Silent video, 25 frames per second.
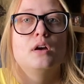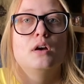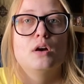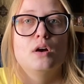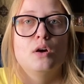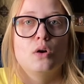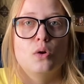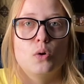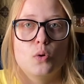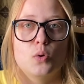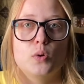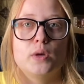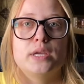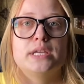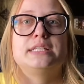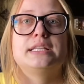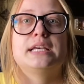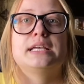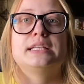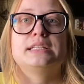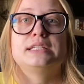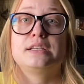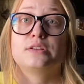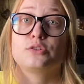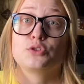Hoyd
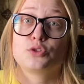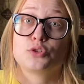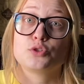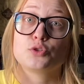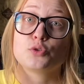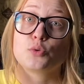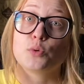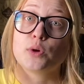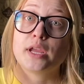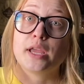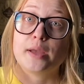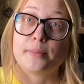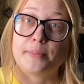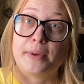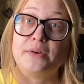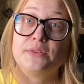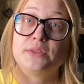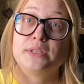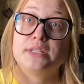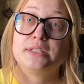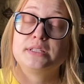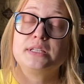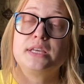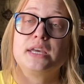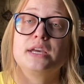telling us a story about
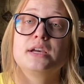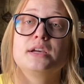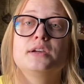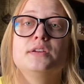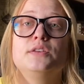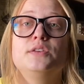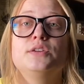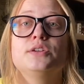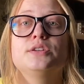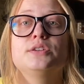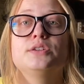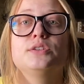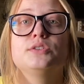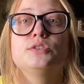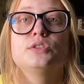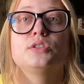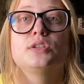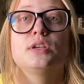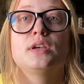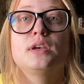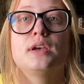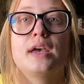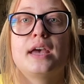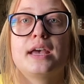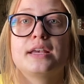these characters
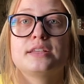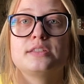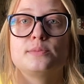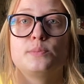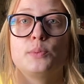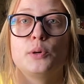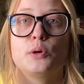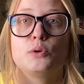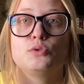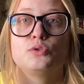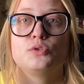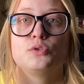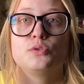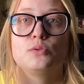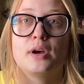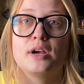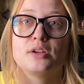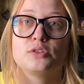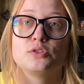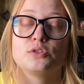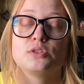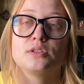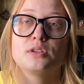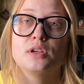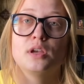as opposed to
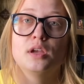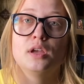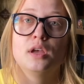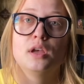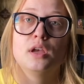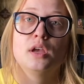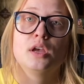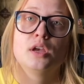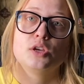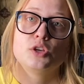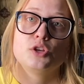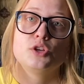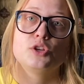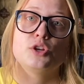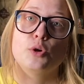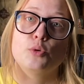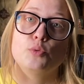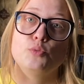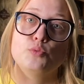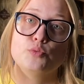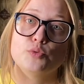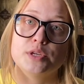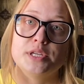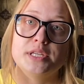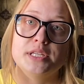us, you
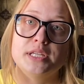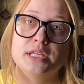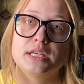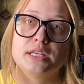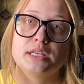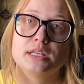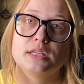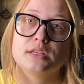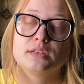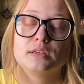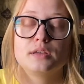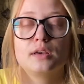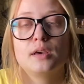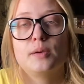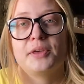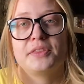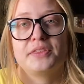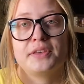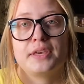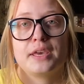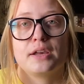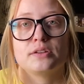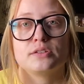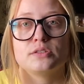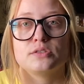know, reading about the
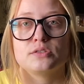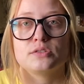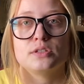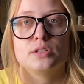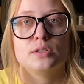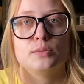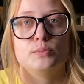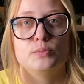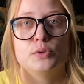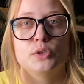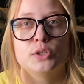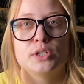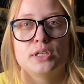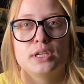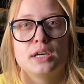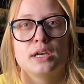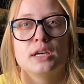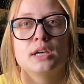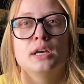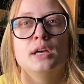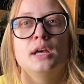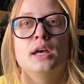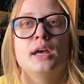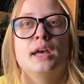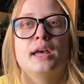characters in a book.
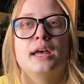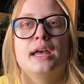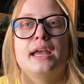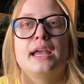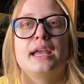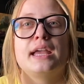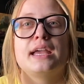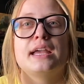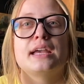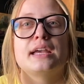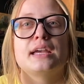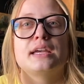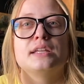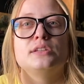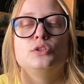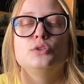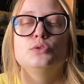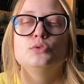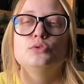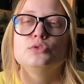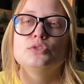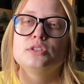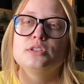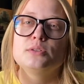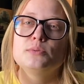And
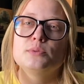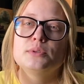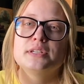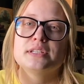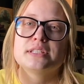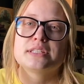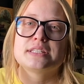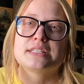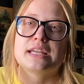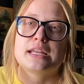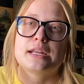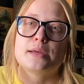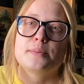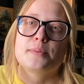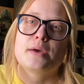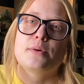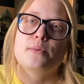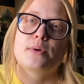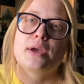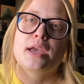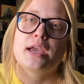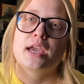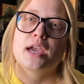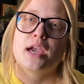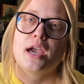usually when it's set up that
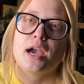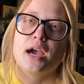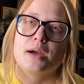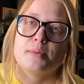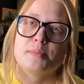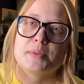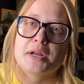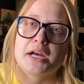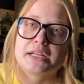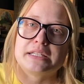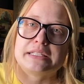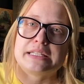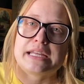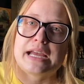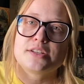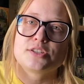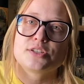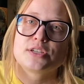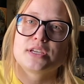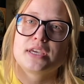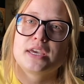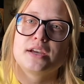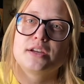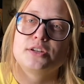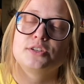way, I'm not attached
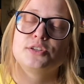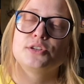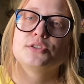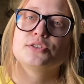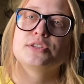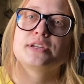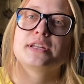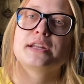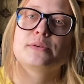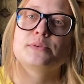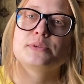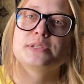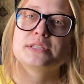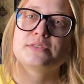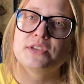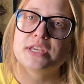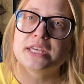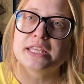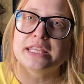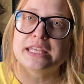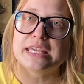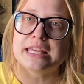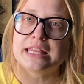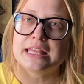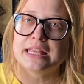to characters, and I was
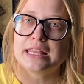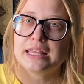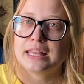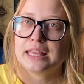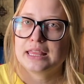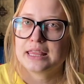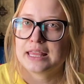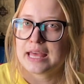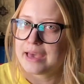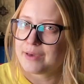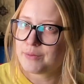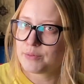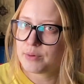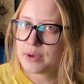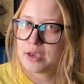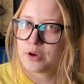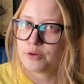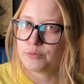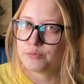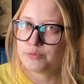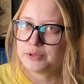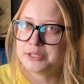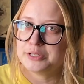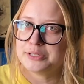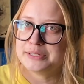feeling that way
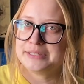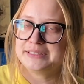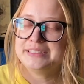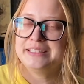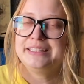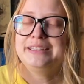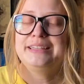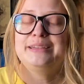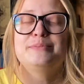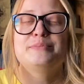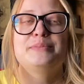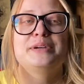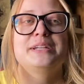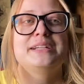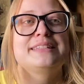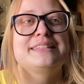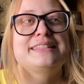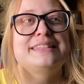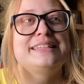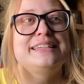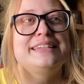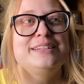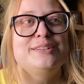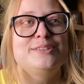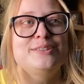originally, but a
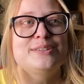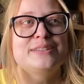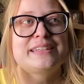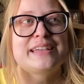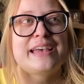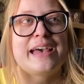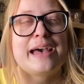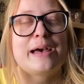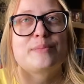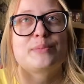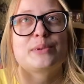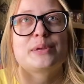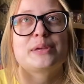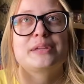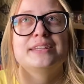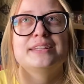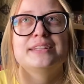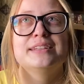scene just happened.